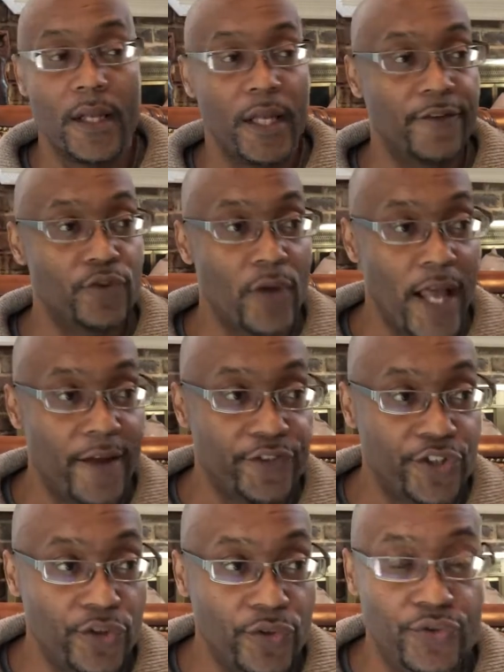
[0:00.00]
If you have
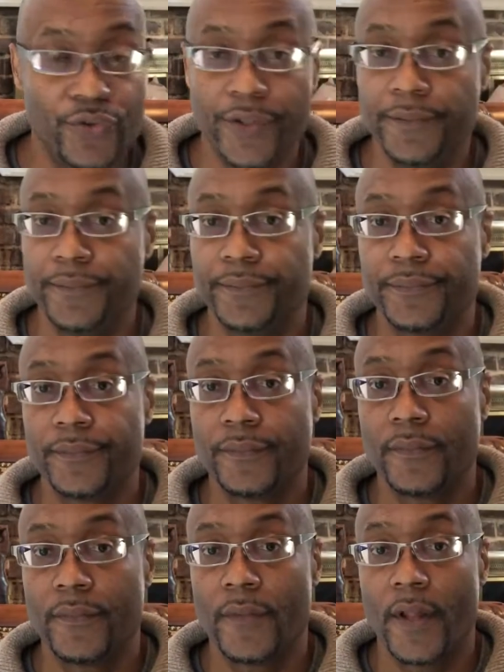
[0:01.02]
children,
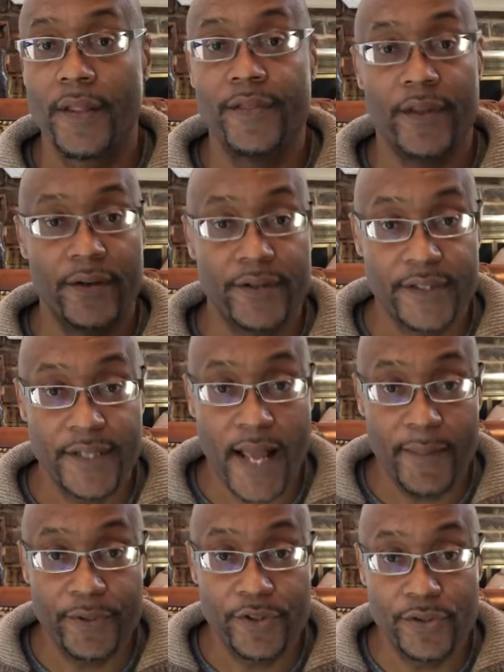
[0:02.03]
there is an
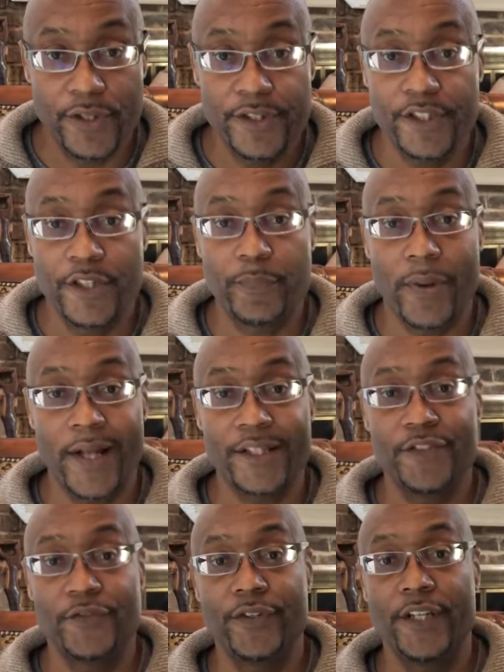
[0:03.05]
opportunity to
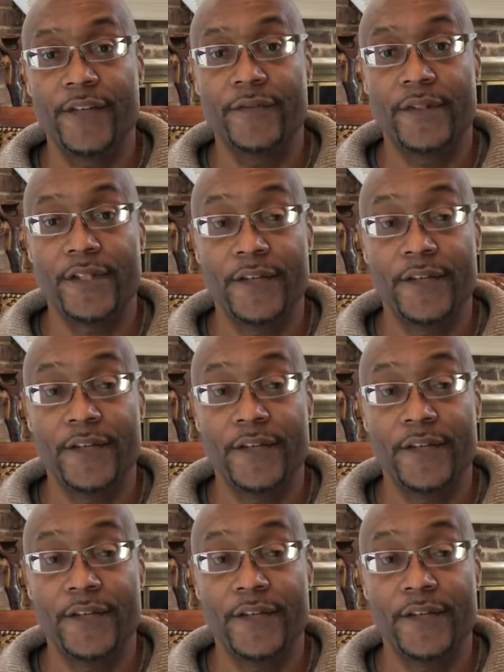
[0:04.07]
practice forgiveness.